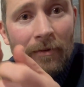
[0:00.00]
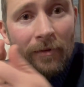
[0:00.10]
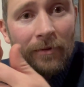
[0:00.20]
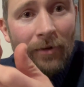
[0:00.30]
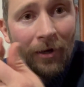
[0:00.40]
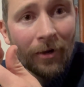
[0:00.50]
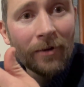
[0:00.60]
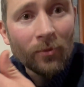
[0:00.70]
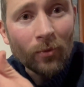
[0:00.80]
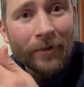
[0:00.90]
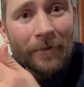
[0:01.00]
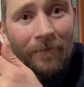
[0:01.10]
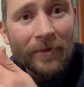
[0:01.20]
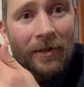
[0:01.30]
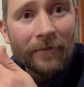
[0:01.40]
the heartwood
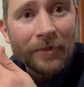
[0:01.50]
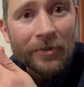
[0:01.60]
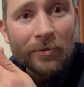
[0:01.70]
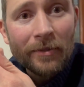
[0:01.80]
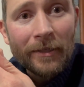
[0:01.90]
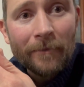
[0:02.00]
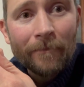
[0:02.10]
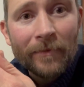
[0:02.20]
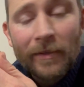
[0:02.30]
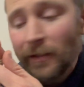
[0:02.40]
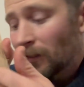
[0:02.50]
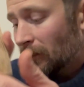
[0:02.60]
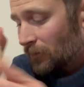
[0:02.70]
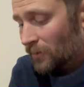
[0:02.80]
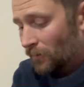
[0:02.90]
of the tree.
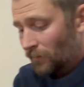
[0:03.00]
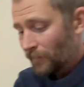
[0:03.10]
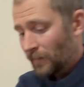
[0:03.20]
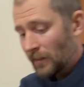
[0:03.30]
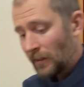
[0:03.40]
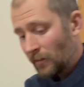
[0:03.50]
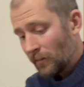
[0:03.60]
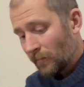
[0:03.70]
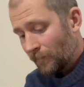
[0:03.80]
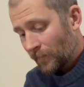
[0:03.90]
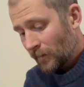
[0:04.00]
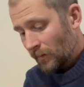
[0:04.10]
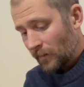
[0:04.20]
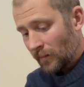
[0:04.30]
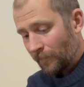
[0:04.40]
And so here
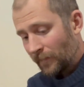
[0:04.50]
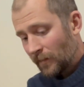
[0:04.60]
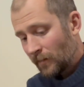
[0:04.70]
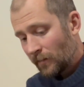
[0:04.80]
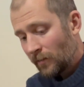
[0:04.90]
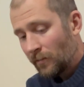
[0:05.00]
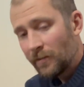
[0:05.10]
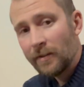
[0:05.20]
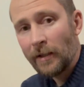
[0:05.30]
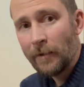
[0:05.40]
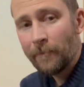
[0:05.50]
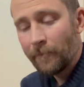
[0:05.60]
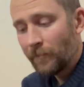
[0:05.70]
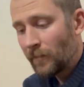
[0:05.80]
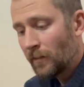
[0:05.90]
you see
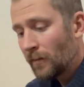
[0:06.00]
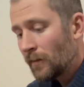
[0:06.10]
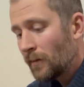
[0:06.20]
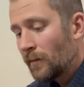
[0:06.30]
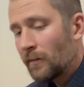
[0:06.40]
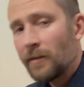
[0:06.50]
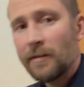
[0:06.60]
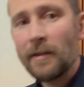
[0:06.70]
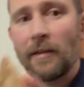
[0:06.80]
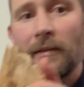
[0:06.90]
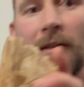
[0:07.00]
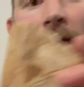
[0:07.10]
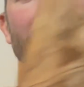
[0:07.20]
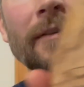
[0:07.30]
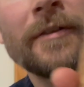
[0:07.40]
distinctly
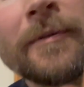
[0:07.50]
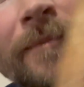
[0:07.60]
different